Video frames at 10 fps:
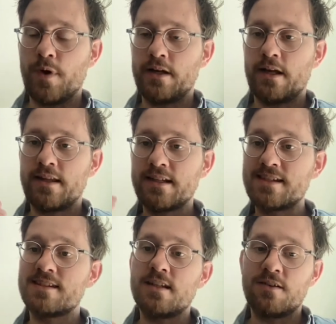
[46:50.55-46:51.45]
And I think
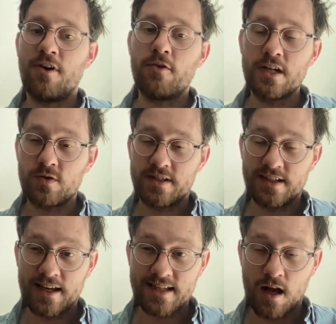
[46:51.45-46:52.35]
this is a very
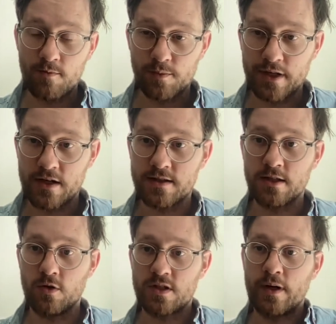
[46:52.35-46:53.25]
interesting example because, you
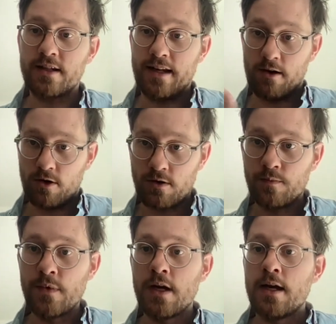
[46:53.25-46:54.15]
know, it's quite
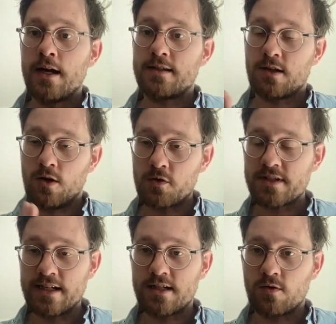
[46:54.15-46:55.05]
narrow. It's
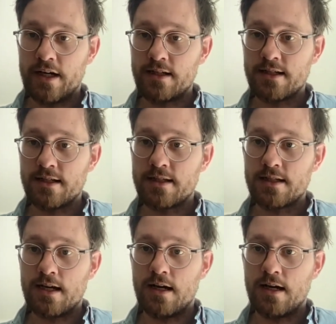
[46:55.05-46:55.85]
closely integrated